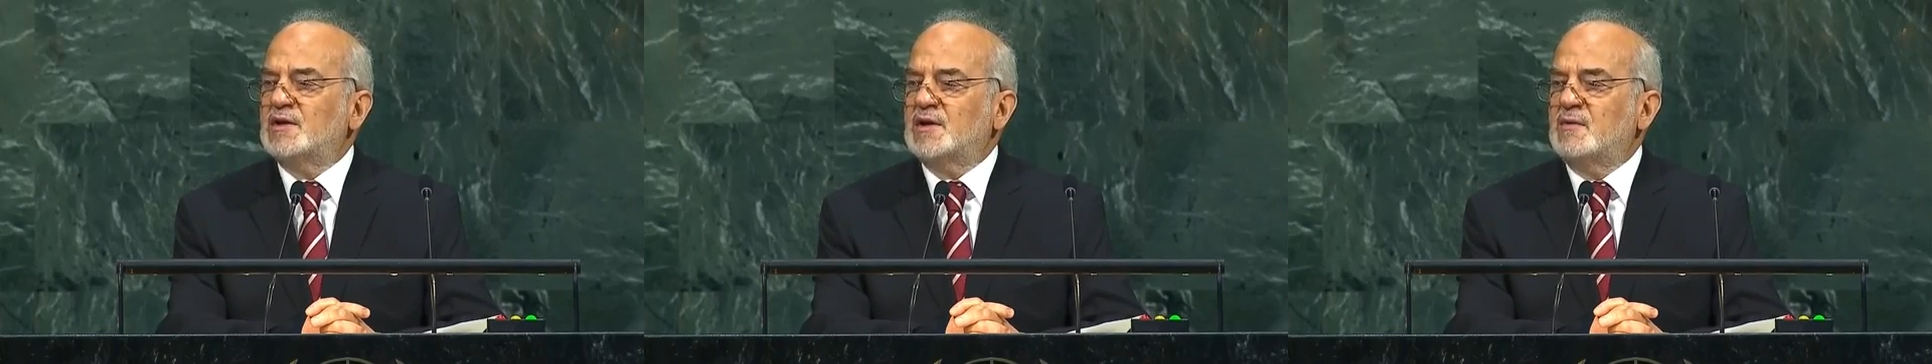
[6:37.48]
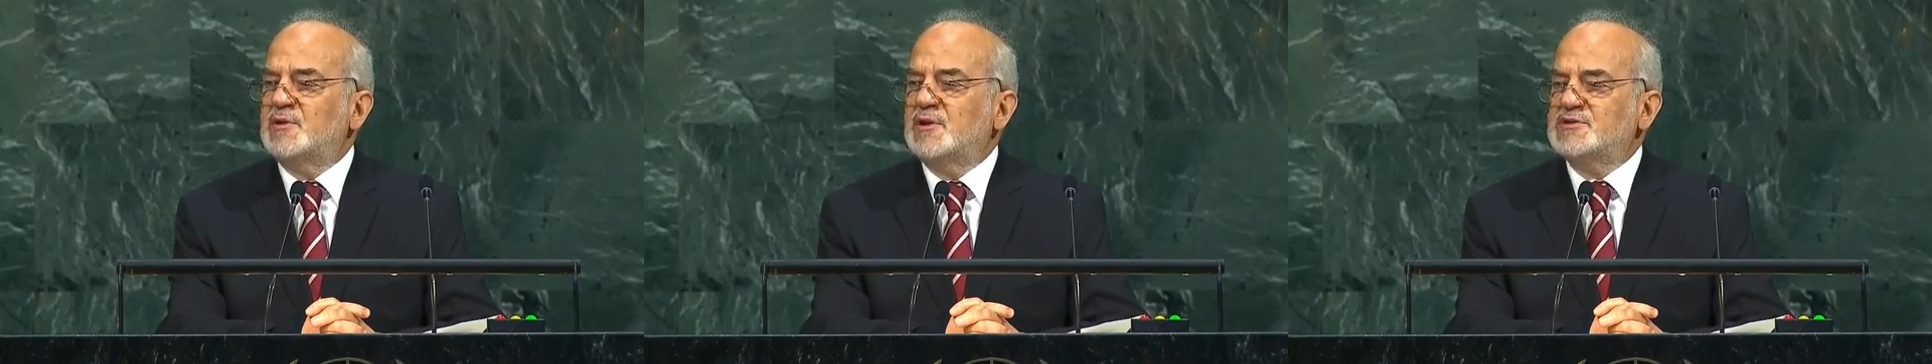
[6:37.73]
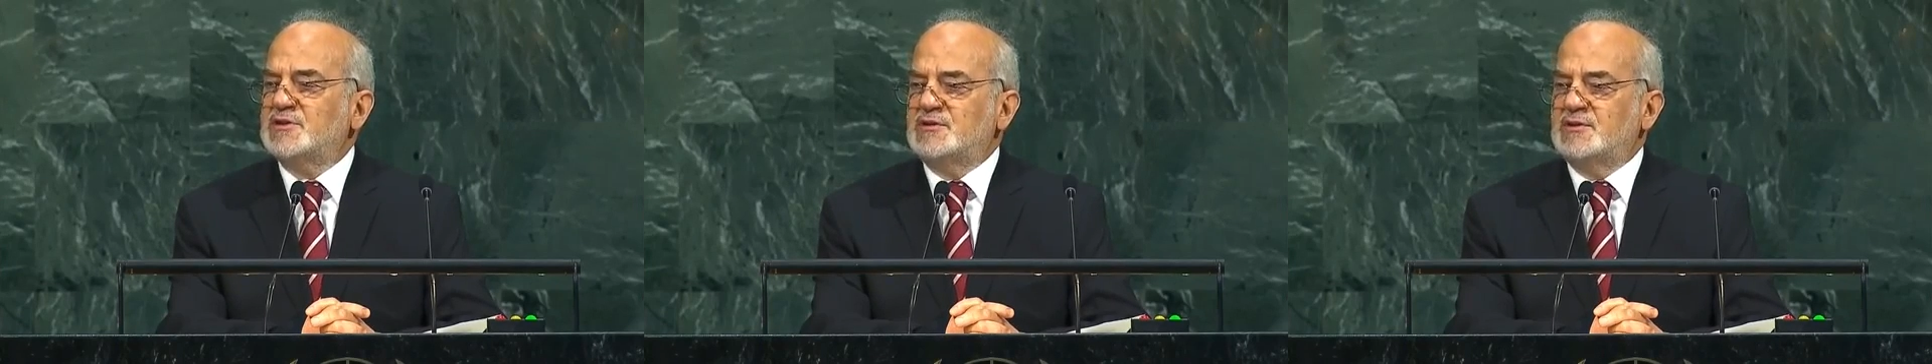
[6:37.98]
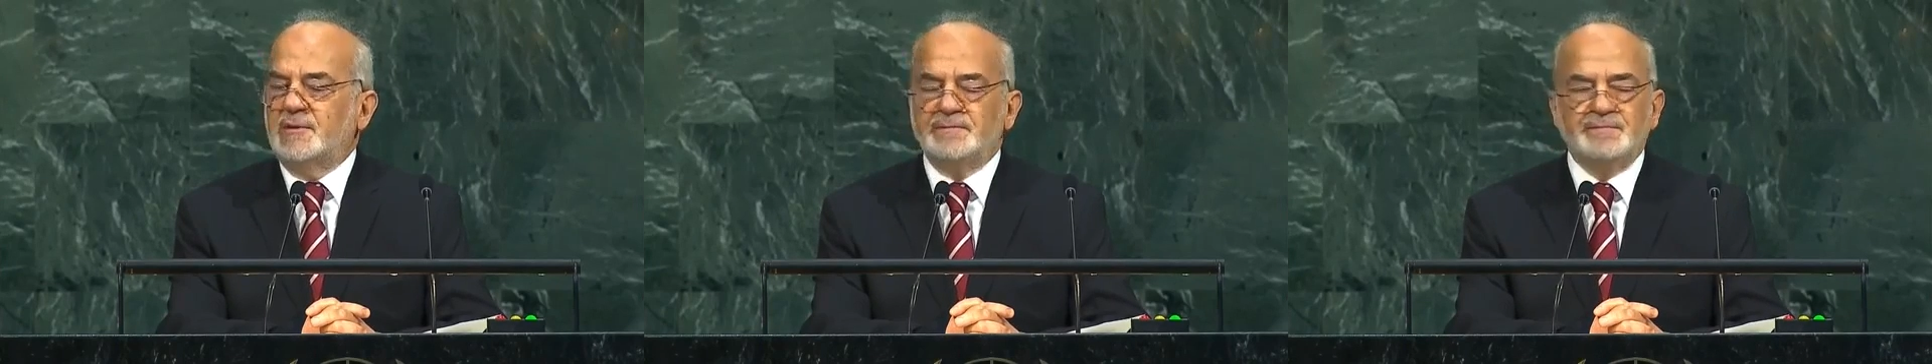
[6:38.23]
giving
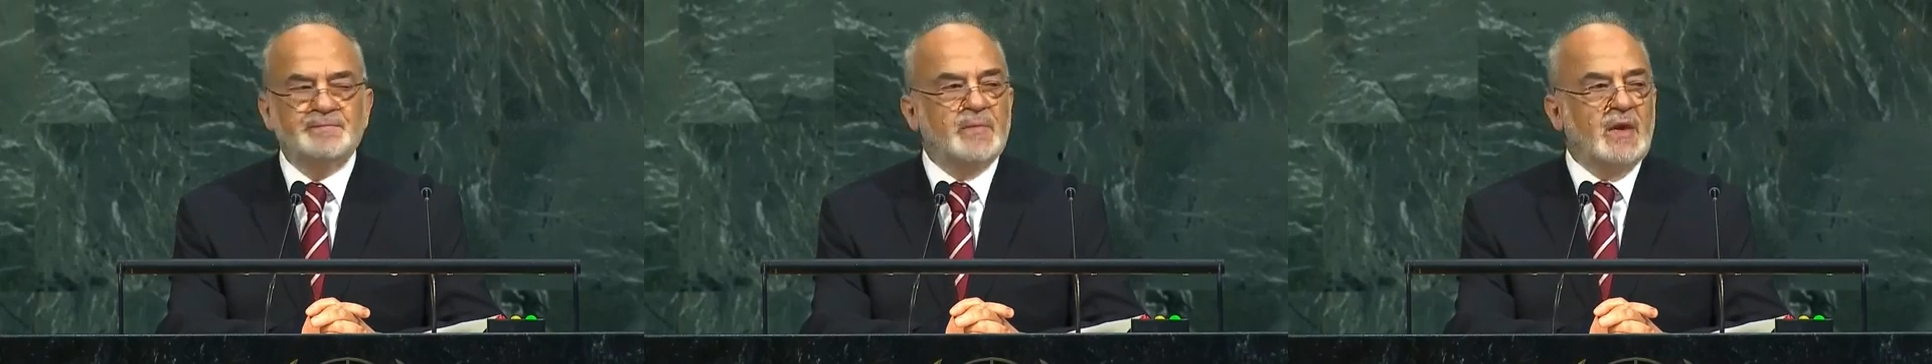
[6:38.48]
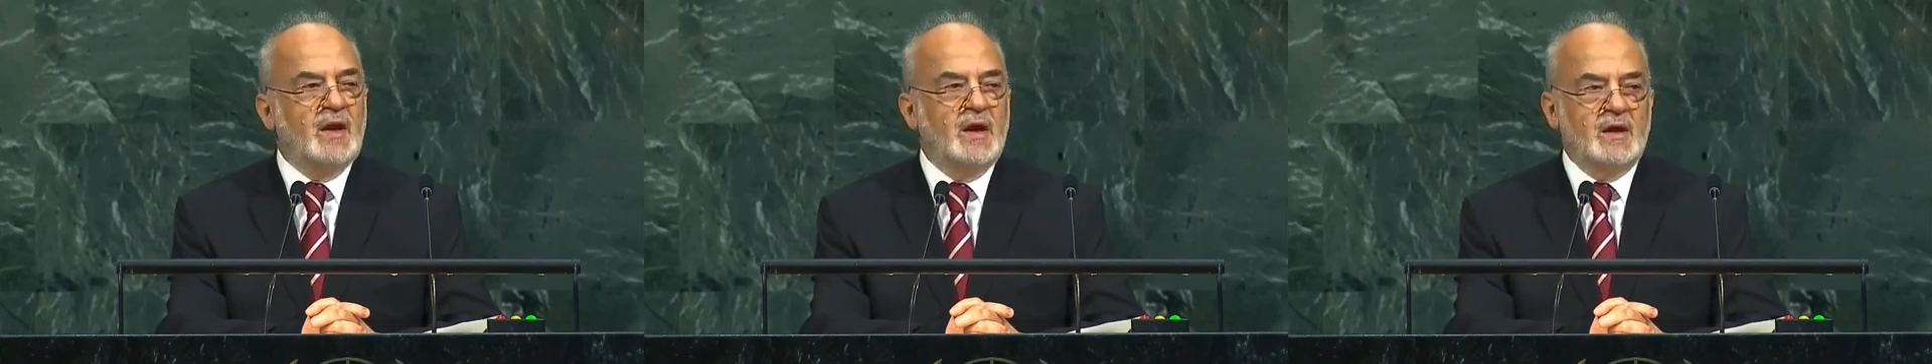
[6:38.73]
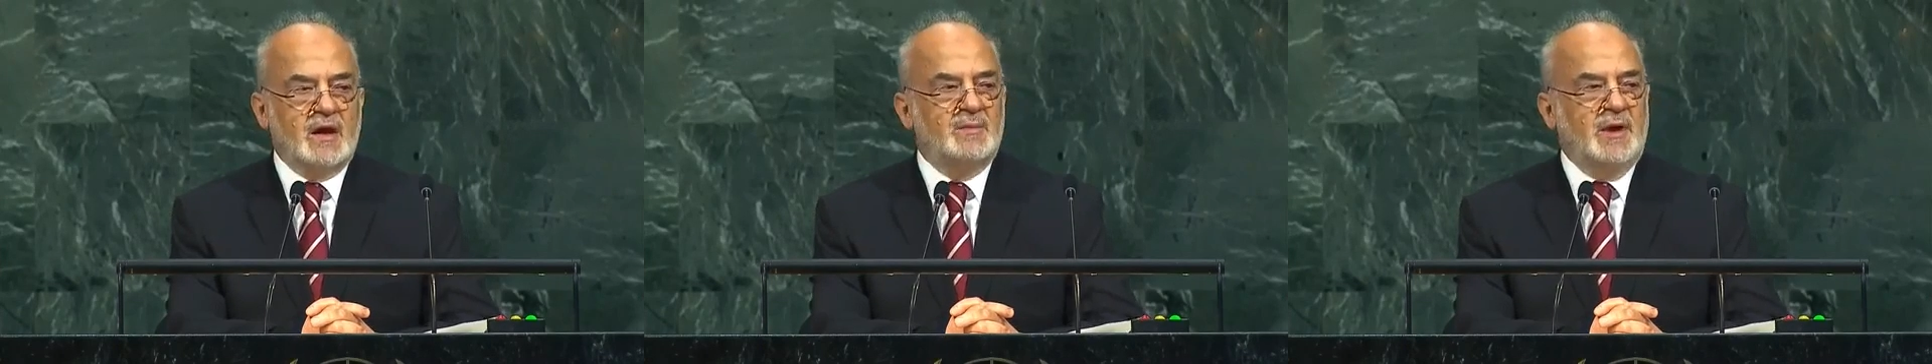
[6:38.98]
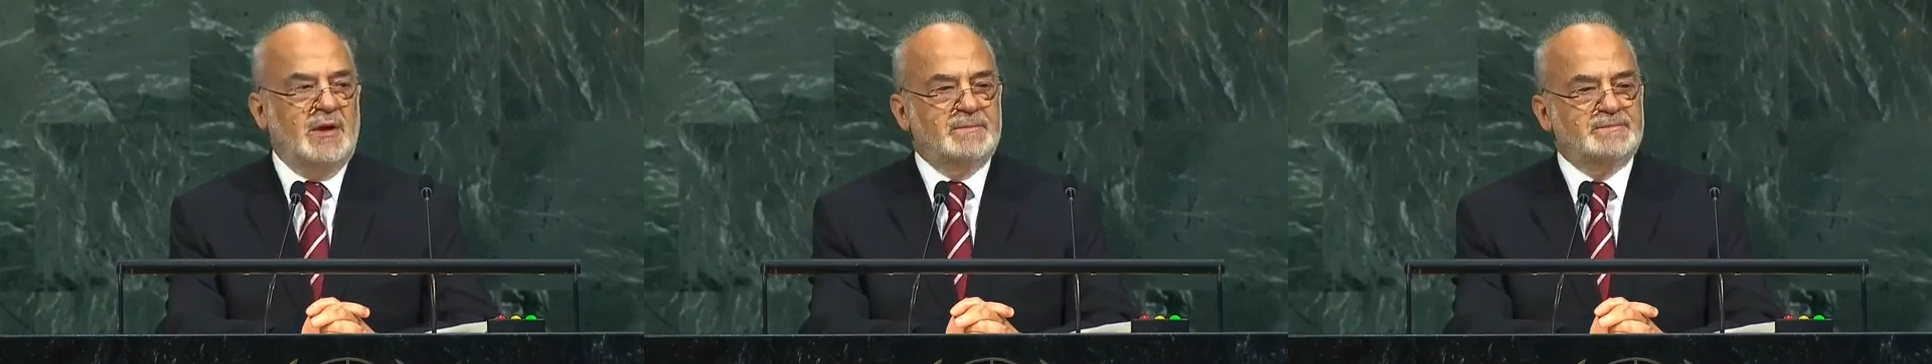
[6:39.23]
coverage or protection
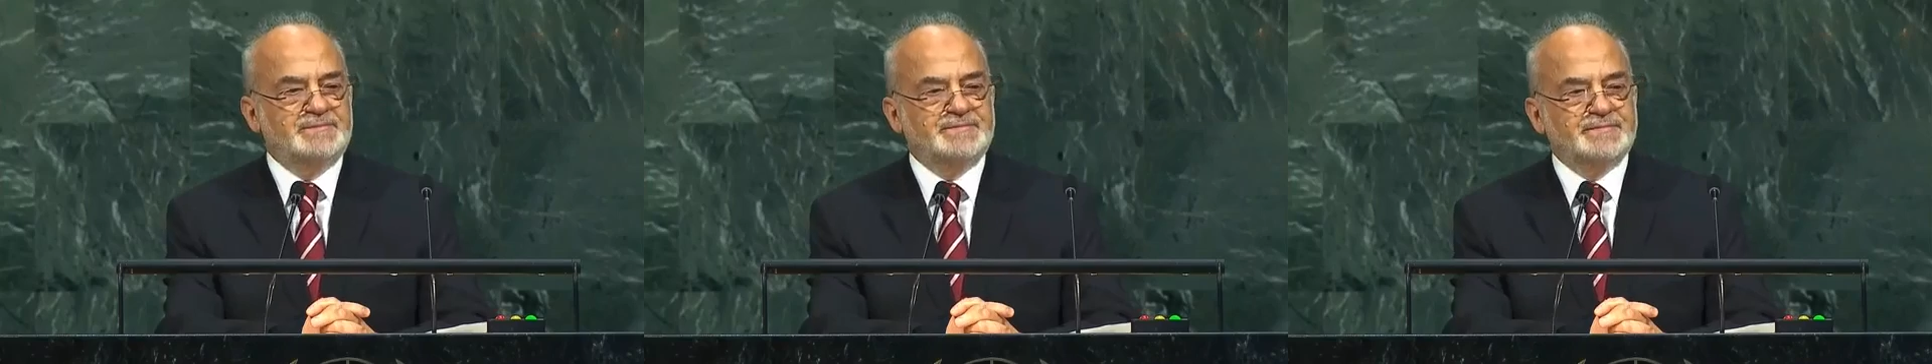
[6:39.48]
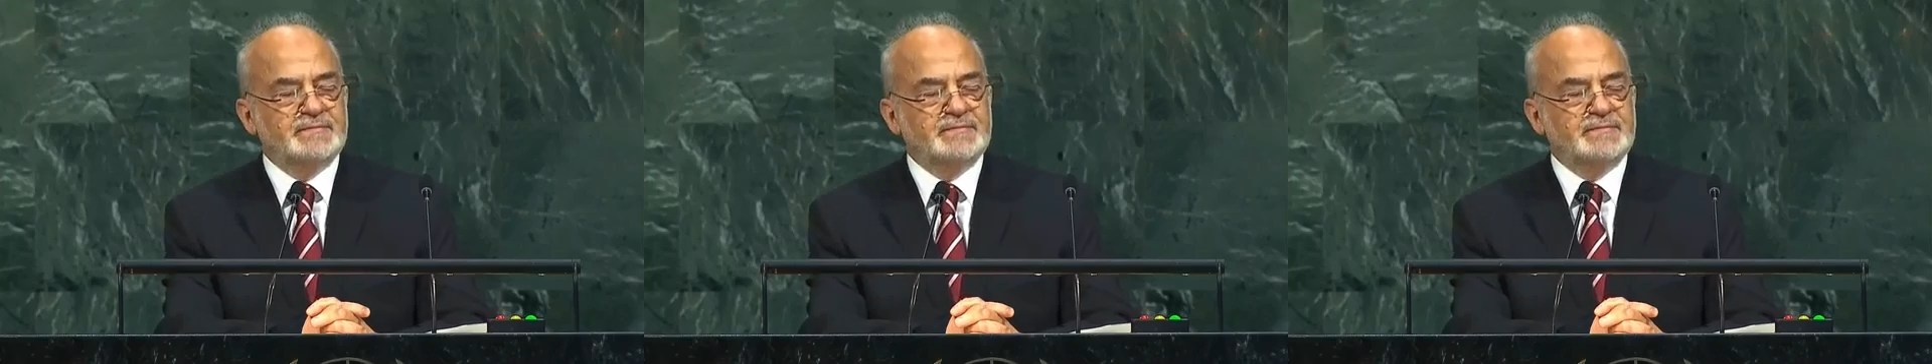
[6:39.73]
to